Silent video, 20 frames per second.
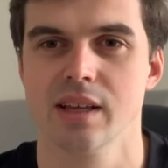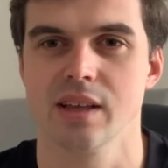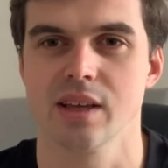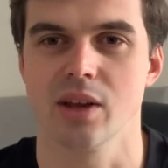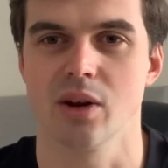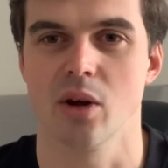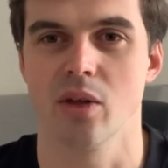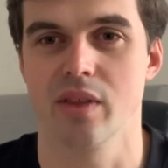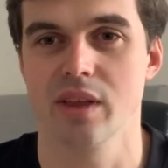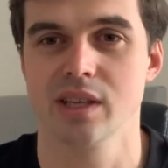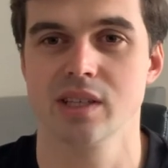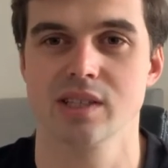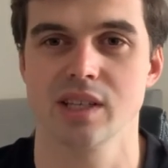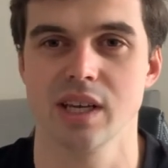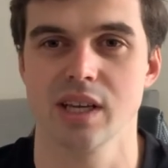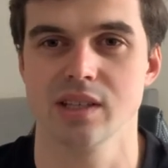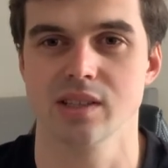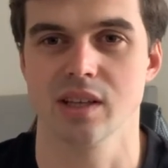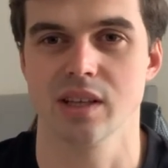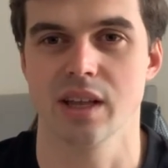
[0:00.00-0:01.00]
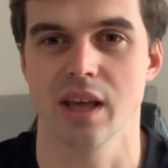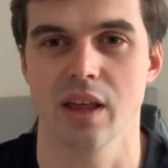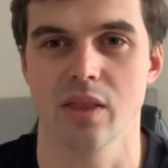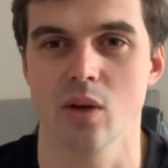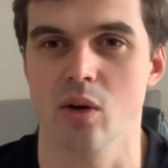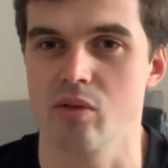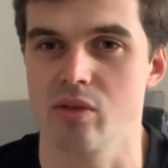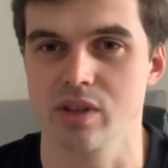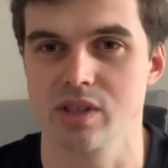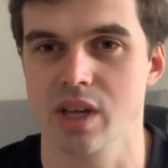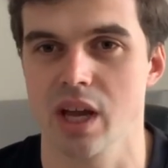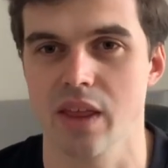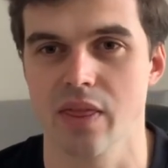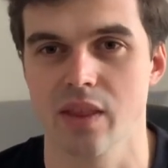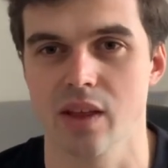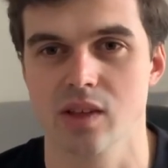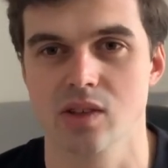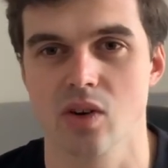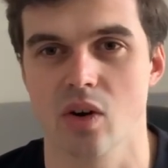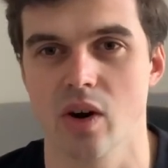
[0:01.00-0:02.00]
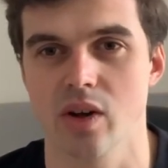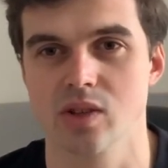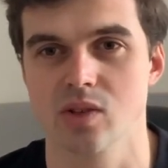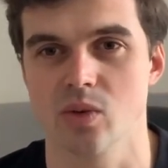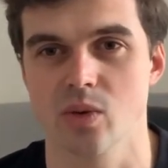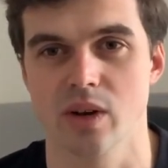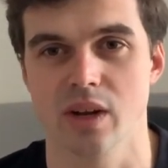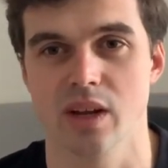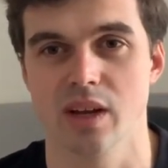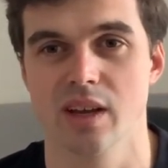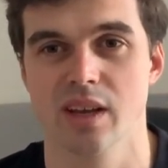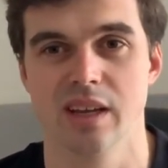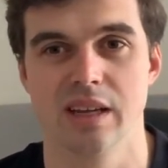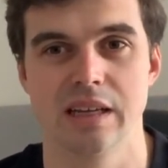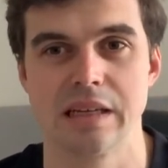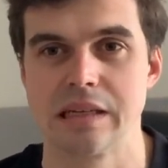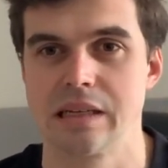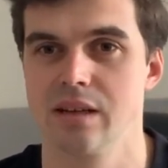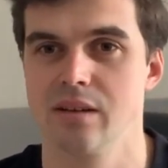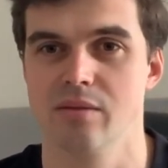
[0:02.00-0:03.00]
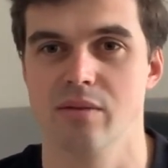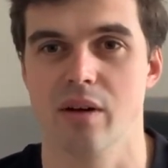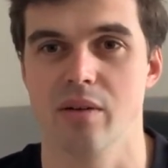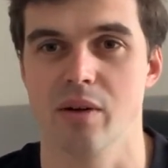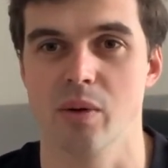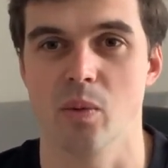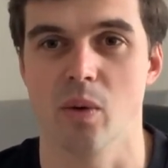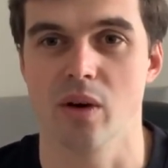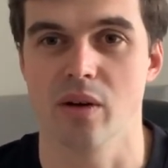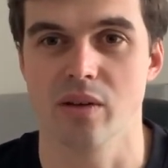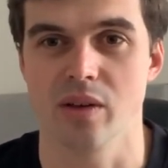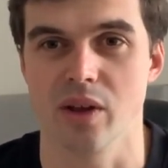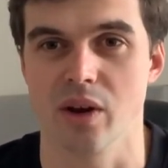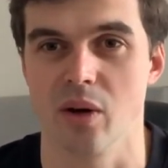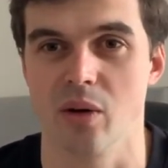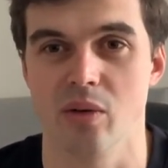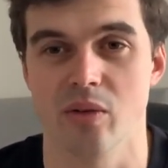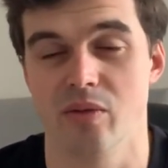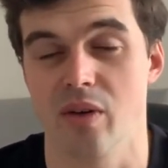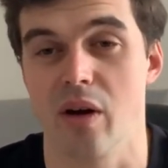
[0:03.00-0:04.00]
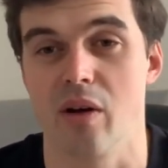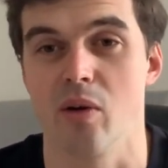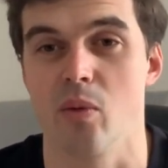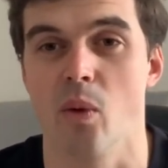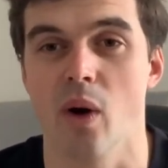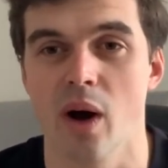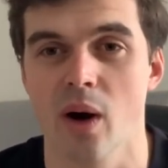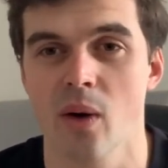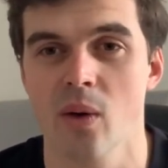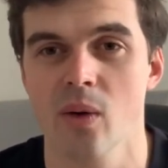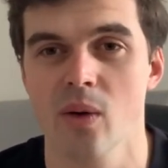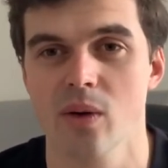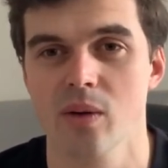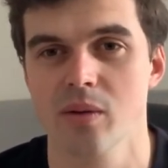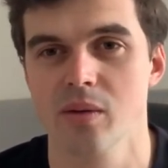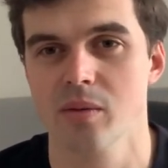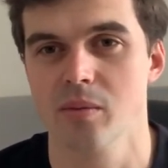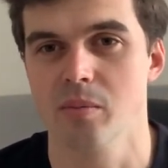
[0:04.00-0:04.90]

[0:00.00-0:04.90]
You know, this season, they're not retaining the title in a very well.